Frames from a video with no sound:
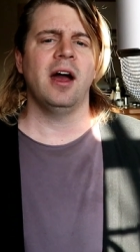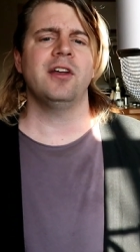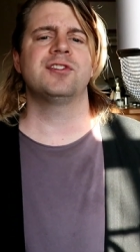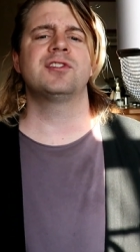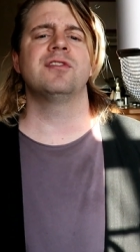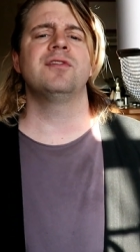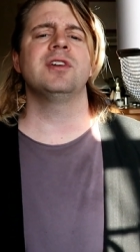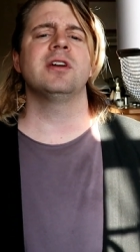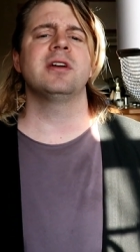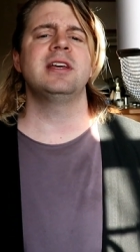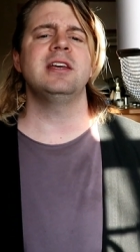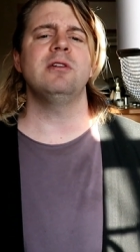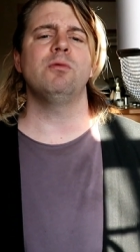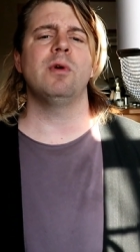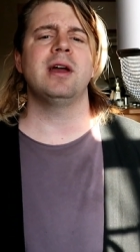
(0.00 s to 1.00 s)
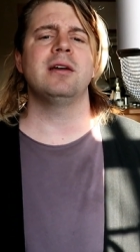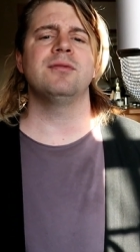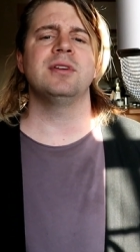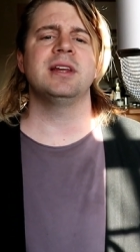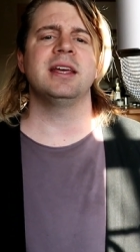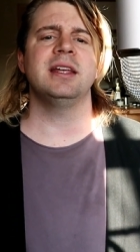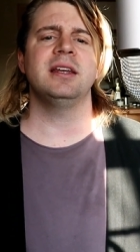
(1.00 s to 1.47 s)
A severe heat
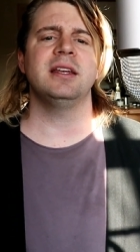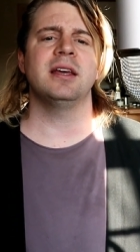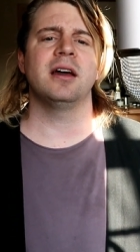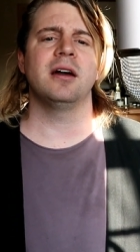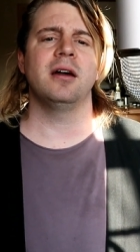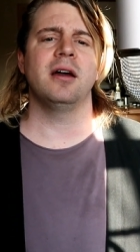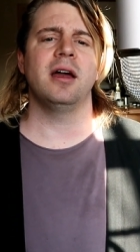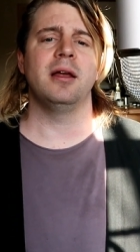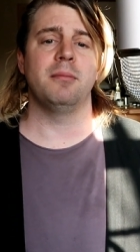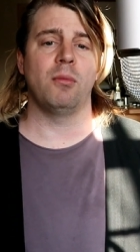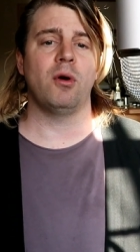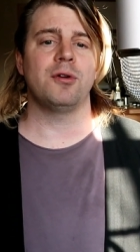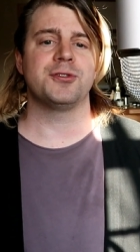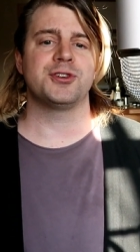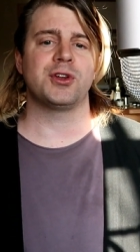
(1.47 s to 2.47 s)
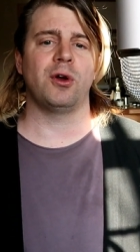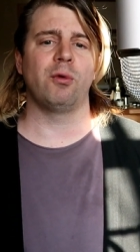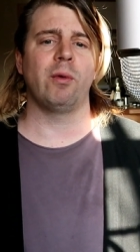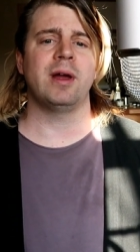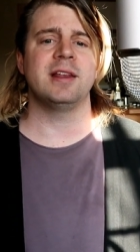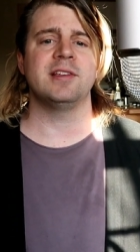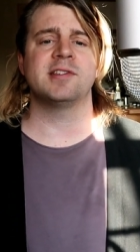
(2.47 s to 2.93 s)
wave in India in March
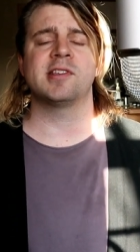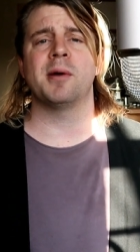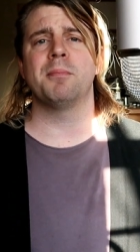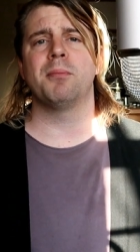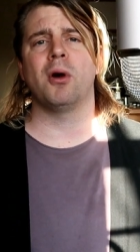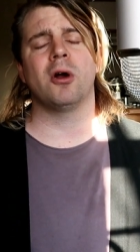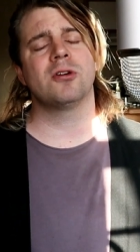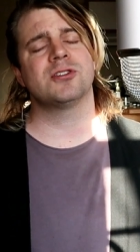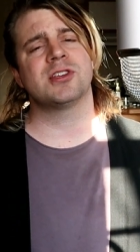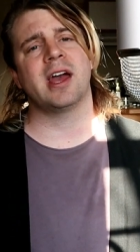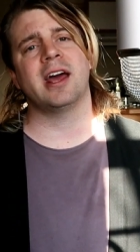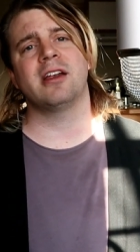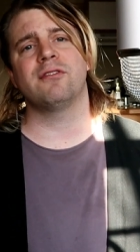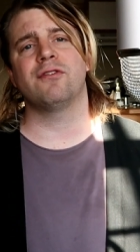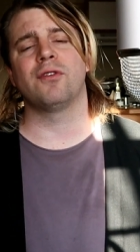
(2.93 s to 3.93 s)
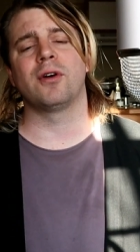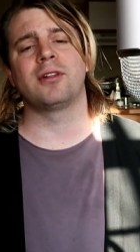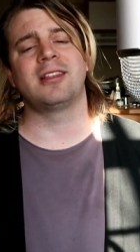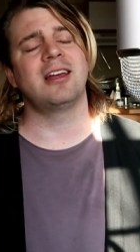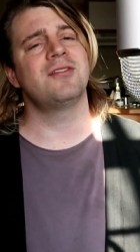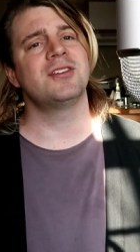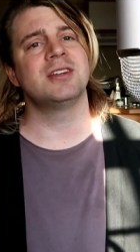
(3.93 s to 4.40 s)
already, some parts had it for
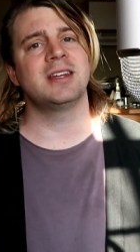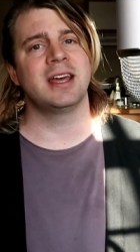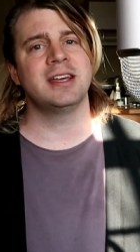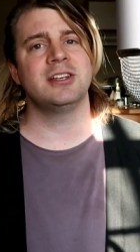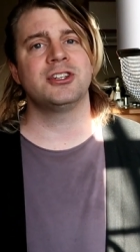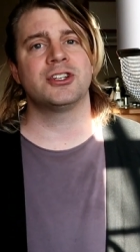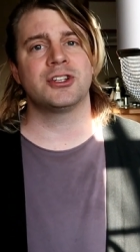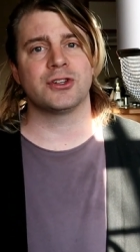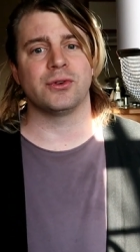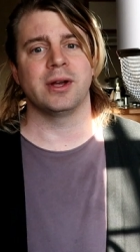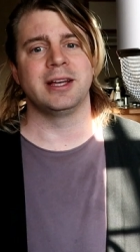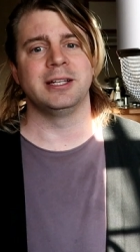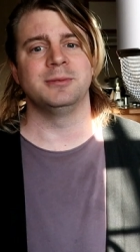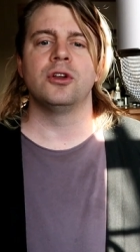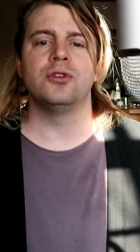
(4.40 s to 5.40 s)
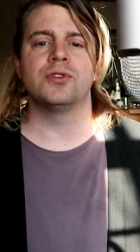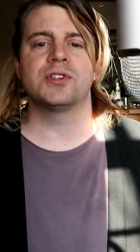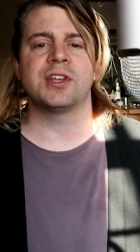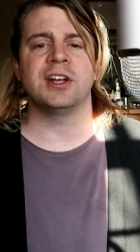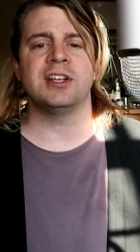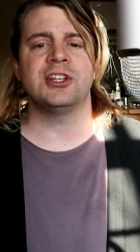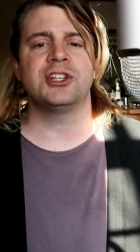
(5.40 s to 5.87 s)
11 days straight. New
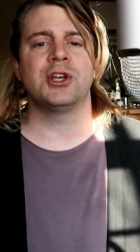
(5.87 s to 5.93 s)
studies